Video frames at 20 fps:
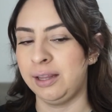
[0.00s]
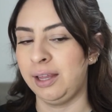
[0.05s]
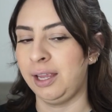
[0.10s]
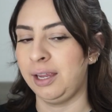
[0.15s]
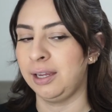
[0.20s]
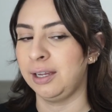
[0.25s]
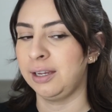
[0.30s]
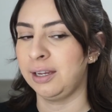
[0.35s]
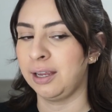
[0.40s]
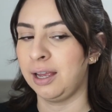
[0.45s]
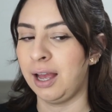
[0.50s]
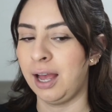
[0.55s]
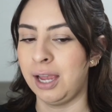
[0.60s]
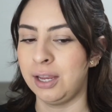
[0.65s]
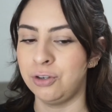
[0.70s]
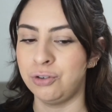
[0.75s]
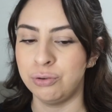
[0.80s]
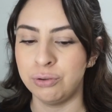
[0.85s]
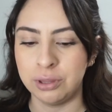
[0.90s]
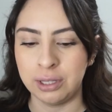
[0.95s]
like
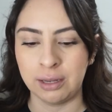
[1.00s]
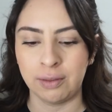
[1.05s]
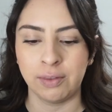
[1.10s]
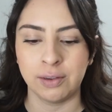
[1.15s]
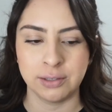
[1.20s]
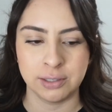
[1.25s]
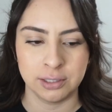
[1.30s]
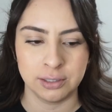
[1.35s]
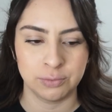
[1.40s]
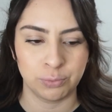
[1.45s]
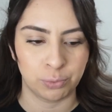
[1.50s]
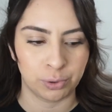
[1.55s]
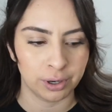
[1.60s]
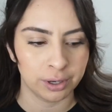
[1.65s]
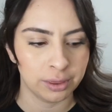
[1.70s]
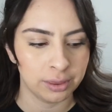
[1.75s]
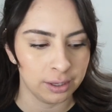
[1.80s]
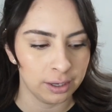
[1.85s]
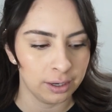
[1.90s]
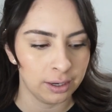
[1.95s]
I do think this is
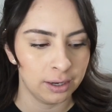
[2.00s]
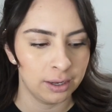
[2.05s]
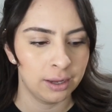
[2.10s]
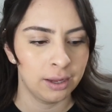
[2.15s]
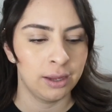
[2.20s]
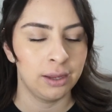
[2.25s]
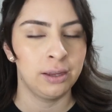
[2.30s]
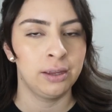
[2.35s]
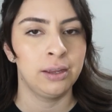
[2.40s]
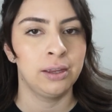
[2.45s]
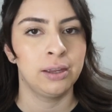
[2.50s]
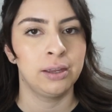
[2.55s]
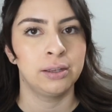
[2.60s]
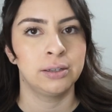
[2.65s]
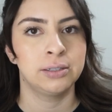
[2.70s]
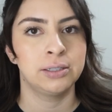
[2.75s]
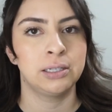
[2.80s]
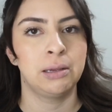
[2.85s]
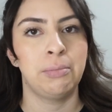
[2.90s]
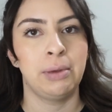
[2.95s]
worth it
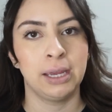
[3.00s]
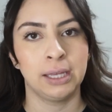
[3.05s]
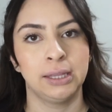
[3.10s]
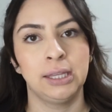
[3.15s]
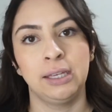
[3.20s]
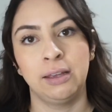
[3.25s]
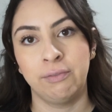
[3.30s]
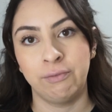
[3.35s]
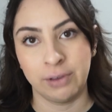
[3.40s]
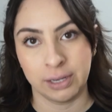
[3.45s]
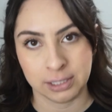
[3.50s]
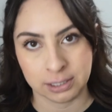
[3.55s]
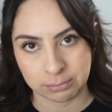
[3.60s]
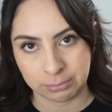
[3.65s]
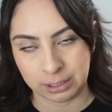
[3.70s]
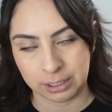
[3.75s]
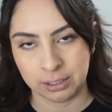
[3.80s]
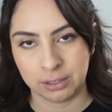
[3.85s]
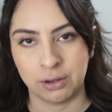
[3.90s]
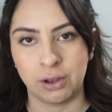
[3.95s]
to make the
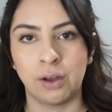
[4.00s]
investment.